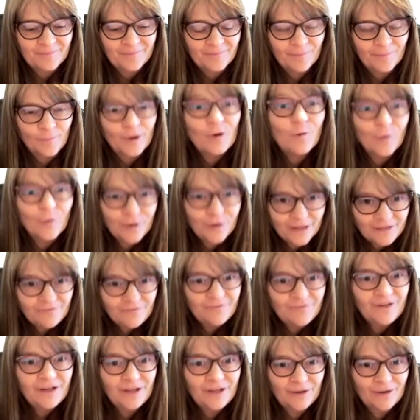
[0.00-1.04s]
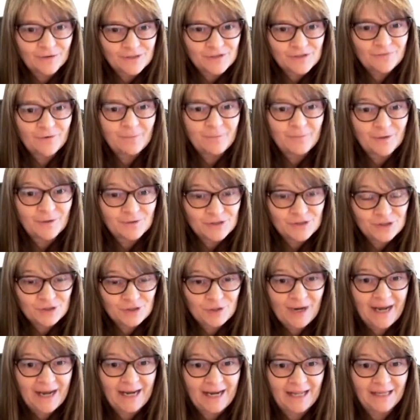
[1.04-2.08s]
recorded videos from those
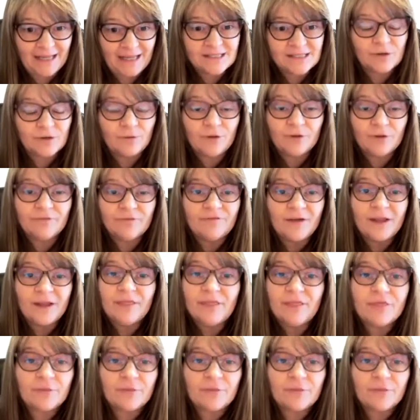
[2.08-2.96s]
trainings. So you'll find